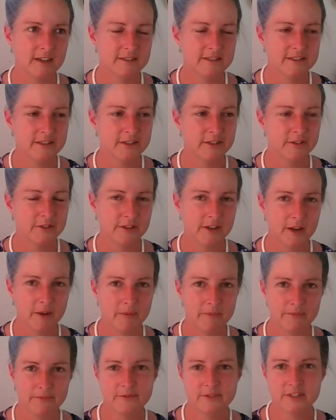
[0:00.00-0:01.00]
So yeah,
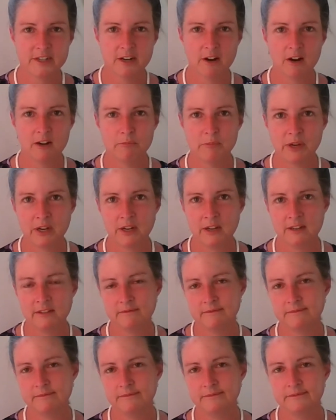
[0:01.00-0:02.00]
share it, pin it,
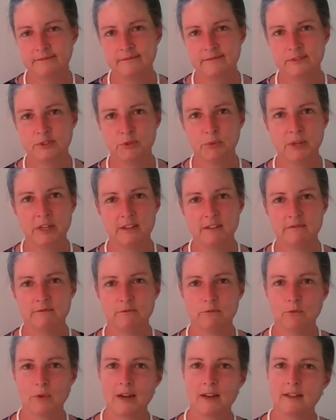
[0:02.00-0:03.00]
tweet it,
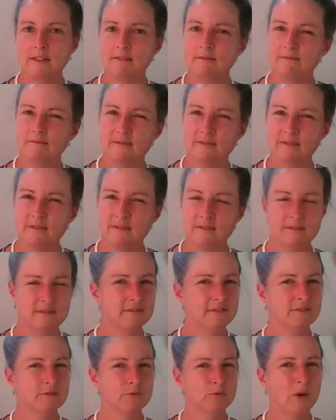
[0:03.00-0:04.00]
Reddit
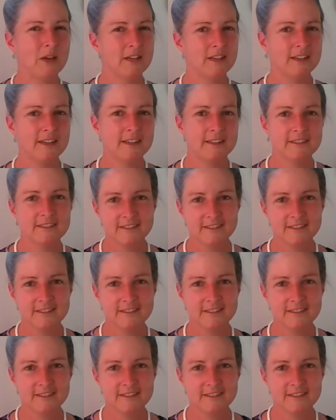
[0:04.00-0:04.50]
it.